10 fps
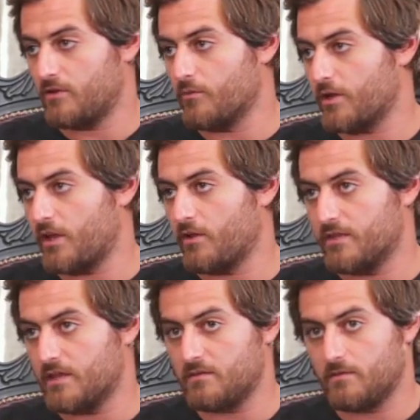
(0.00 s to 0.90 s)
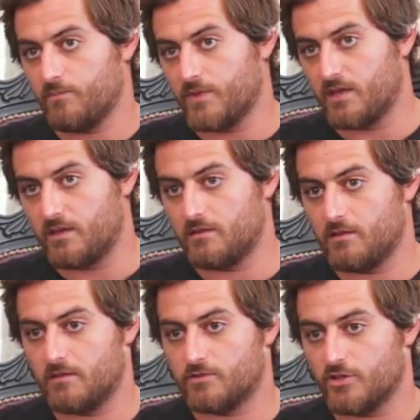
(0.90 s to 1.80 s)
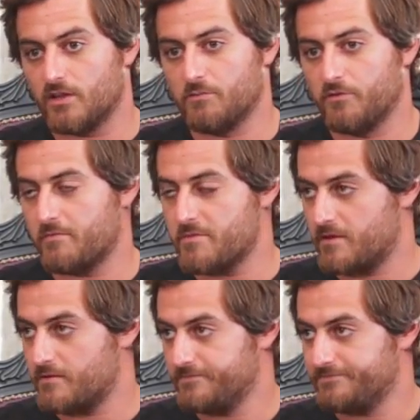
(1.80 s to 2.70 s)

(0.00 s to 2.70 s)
to start working on that, and inshallah move from there.